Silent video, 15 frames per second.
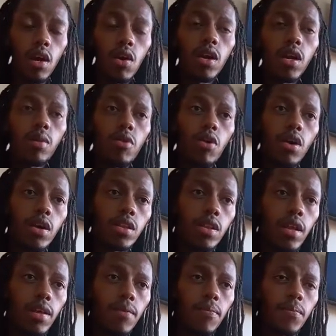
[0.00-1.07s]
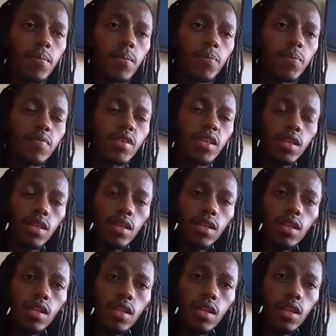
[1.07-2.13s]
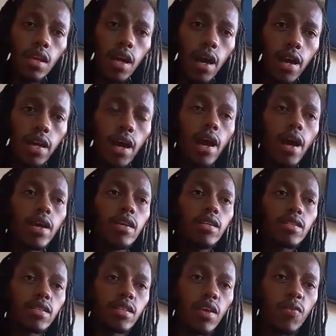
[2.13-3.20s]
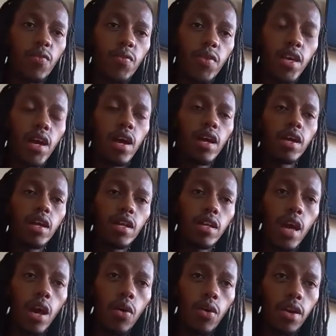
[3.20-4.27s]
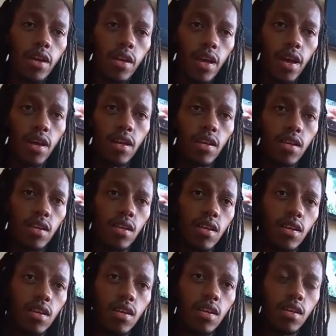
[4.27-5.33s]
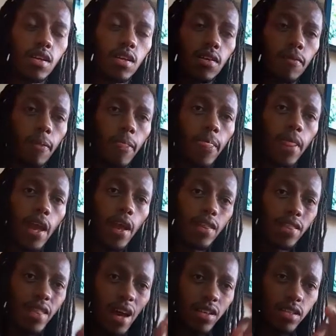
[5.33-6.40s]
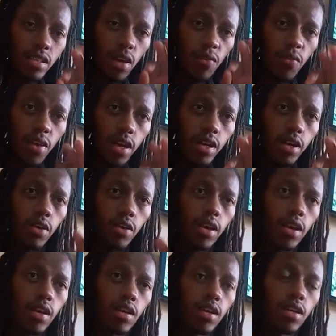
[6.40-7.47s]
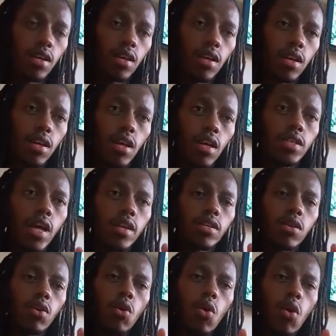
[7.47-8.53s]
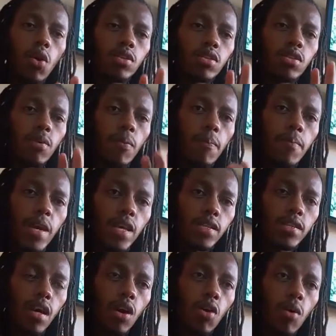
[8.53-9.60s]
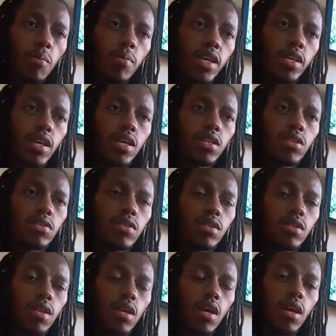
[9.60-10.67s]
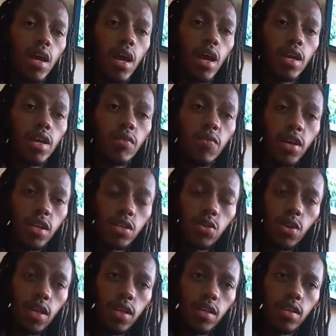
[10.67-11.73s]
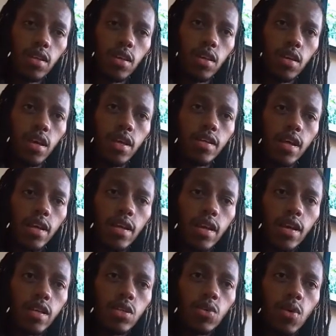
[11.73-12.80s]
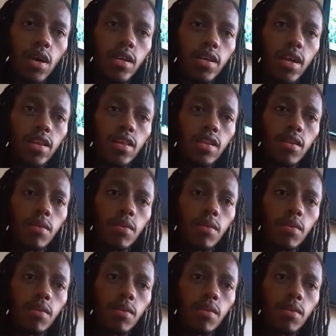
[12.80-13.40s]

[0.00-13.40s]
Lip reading: Caroline Mwatha had had severe diarrhea. And that severe diarrhea, it had caused major complications, and eventually it had led to her death.